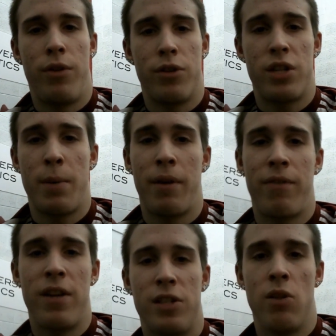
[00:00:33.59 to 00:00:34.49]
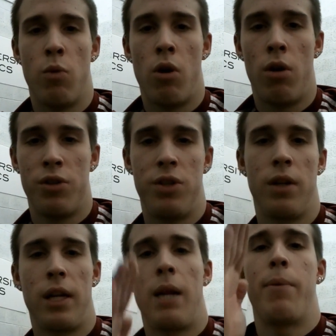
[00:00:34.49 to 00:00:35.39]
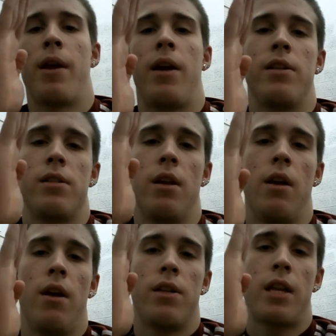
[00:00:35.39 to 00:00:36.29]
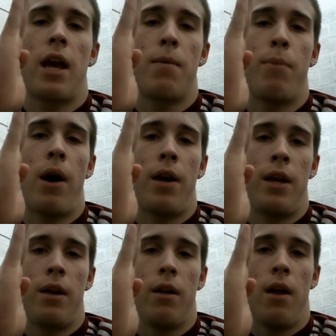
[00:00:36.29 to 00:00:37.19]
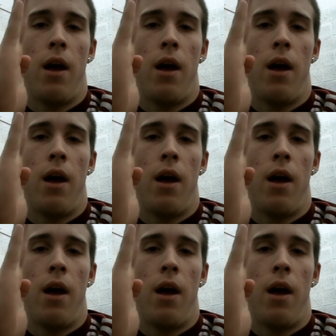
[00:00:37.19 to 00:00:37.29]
your stomach facing the wall so you can keep a nice tight body,